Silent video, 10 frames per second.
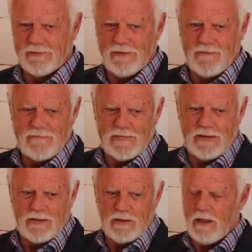Noah.
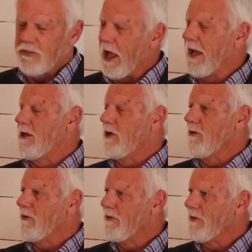Thank
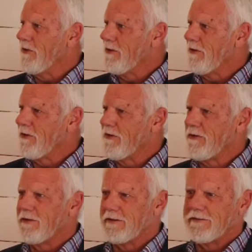you.
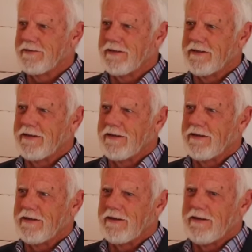He knew the
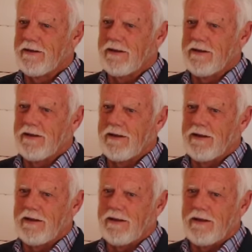difference in clean and
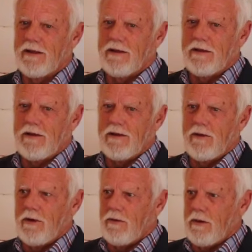unclean.
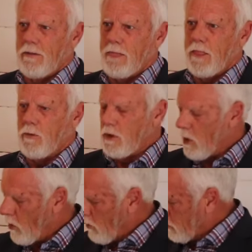When Noah